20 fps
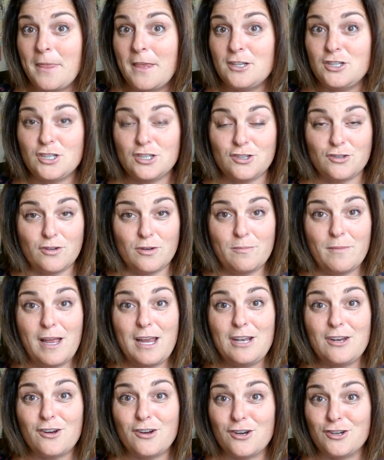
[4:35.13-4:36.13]
Just a
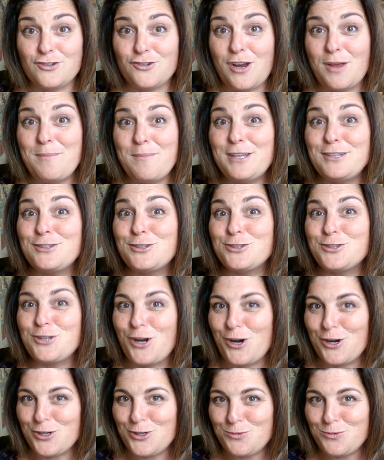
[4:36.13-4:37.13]
reminder, trimesters
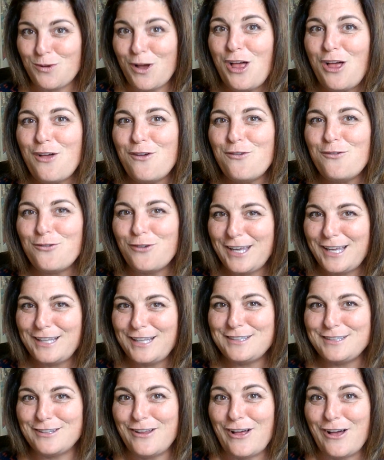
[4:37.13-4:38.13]
are 12
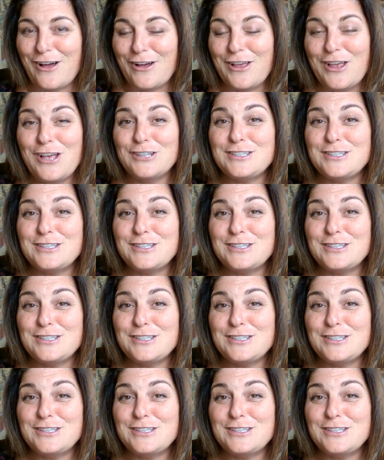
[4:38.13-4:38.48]
weeks long.